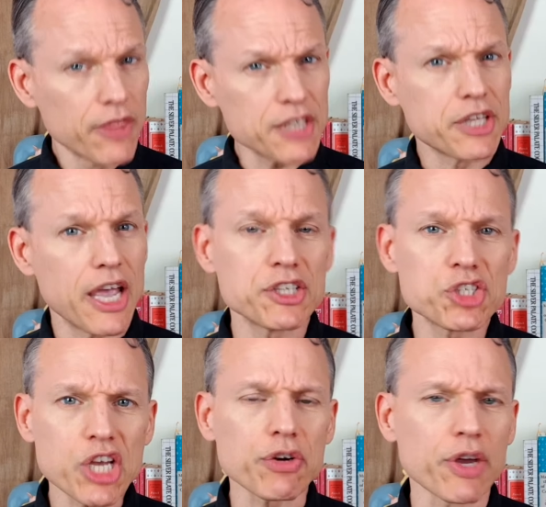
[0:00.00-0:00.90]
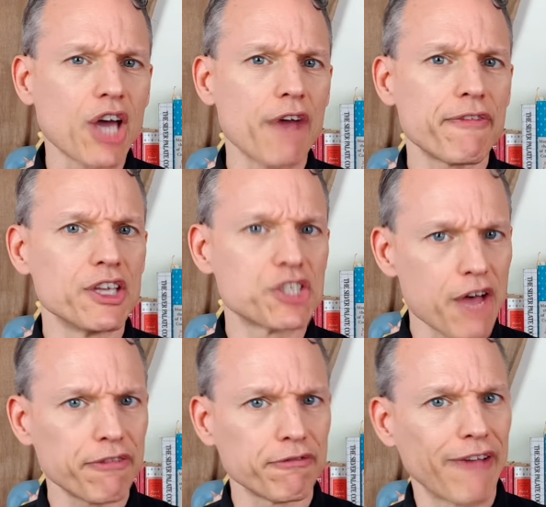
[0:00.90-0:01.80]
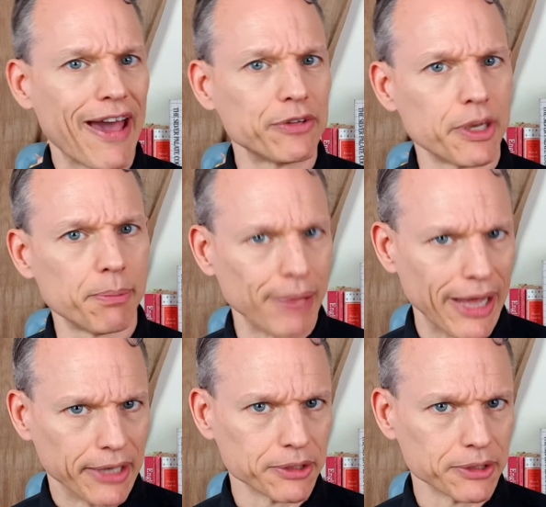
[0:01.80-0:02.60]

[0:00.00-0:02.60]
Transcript: These days, chicory coffee is often found in a blend,